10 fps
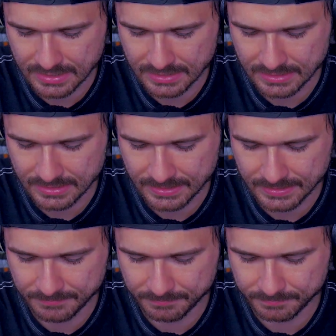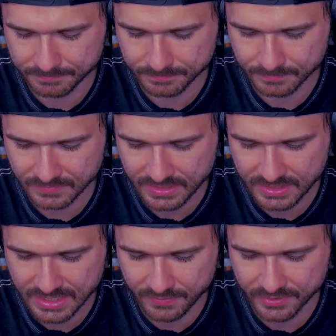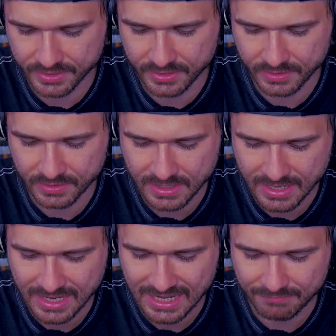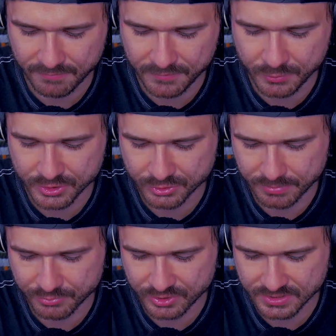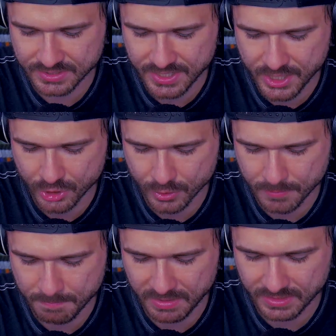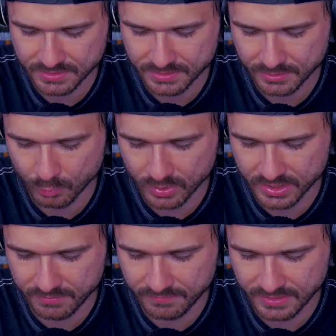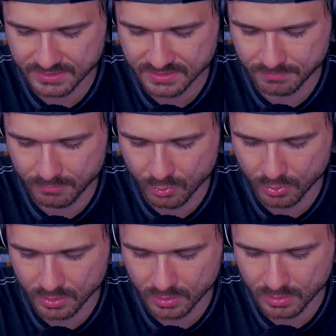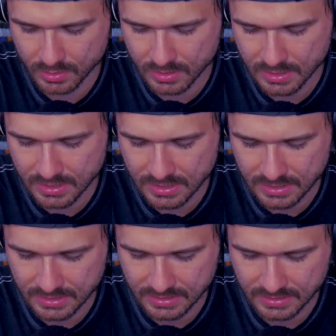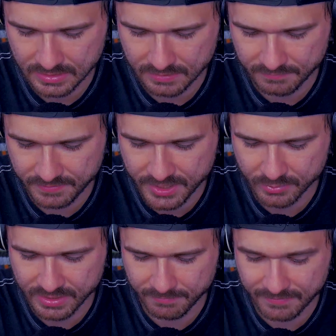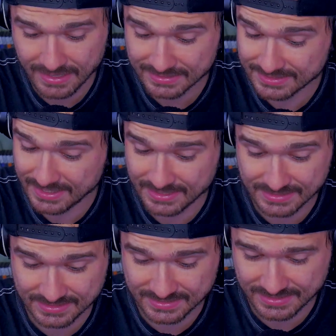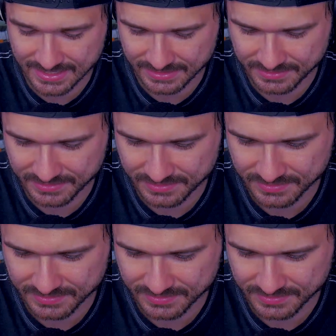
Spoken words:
And now they're gonna have a few descriptions here, but we're gonna find some more video game facts instead.